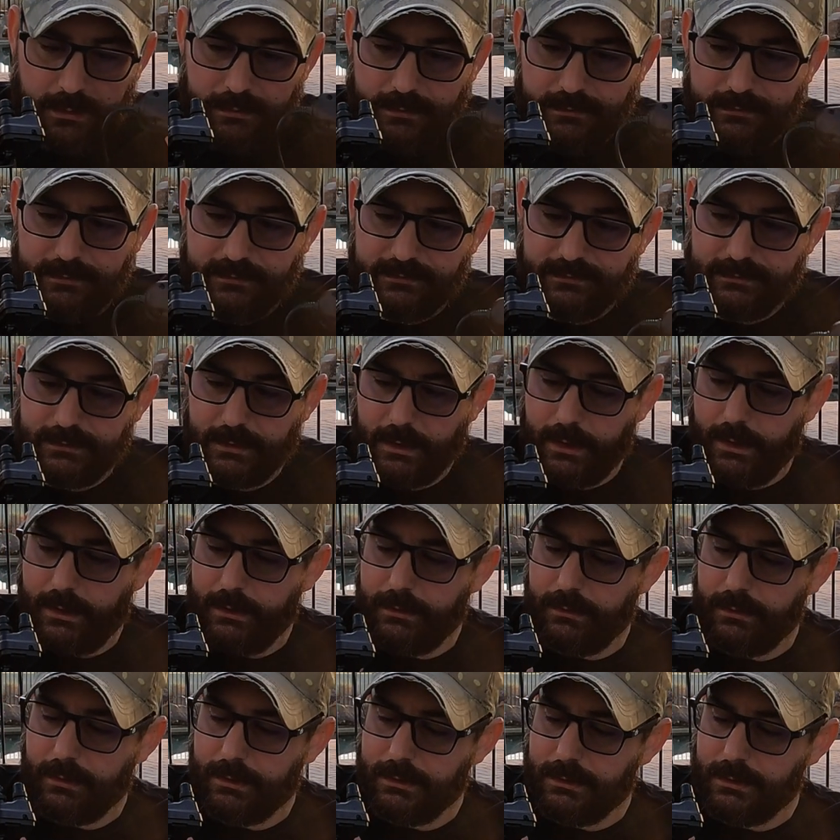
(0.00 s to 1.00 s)
this is
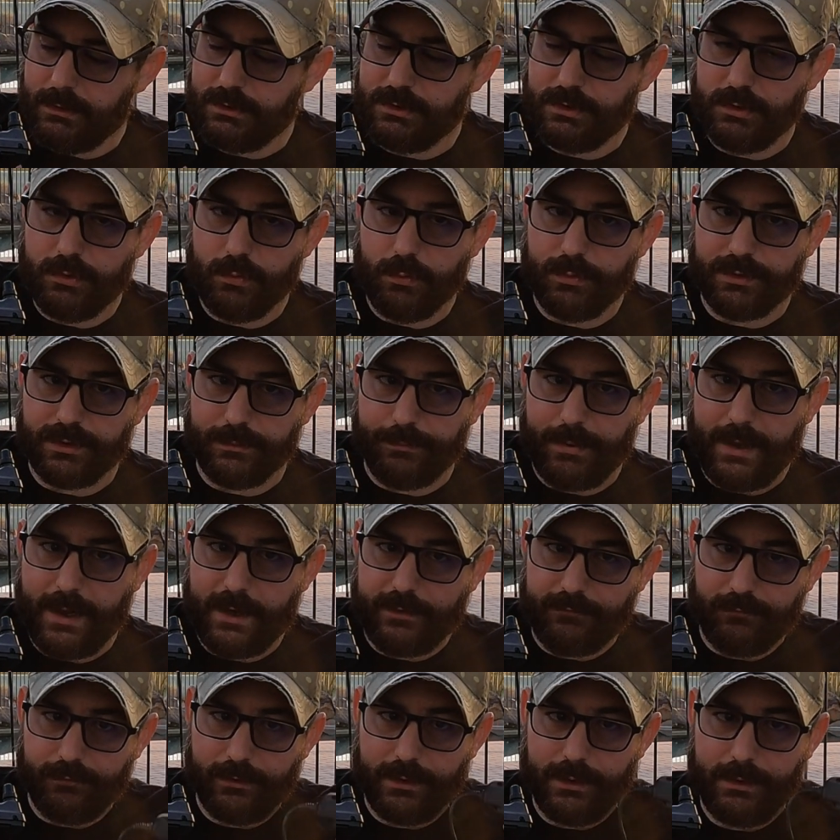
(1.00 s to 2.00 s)
not an issue with the
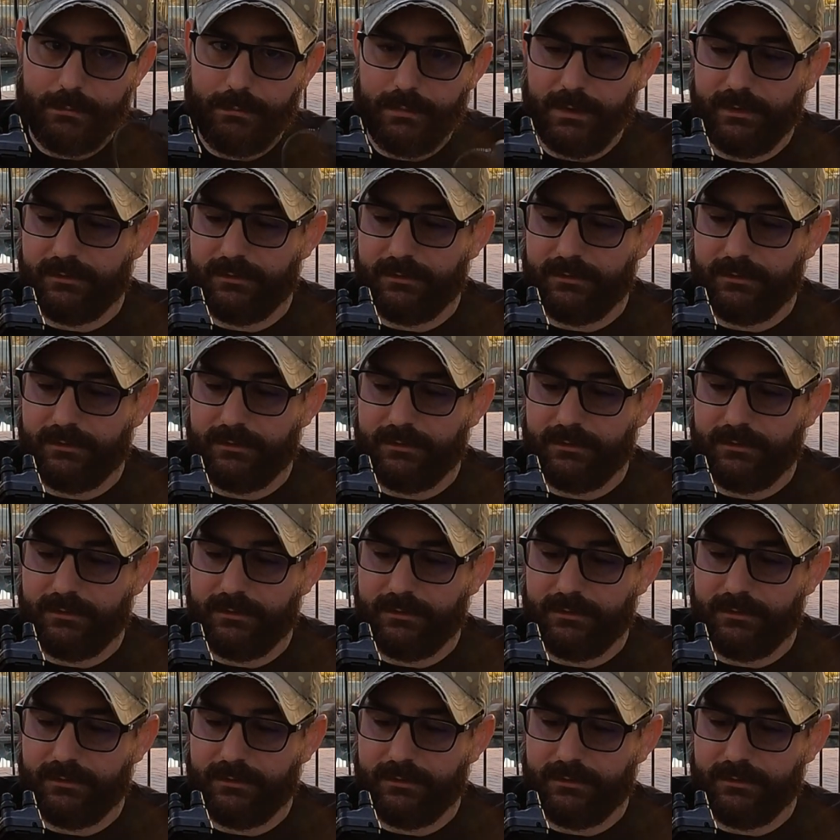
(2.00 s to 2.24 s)
pack frame.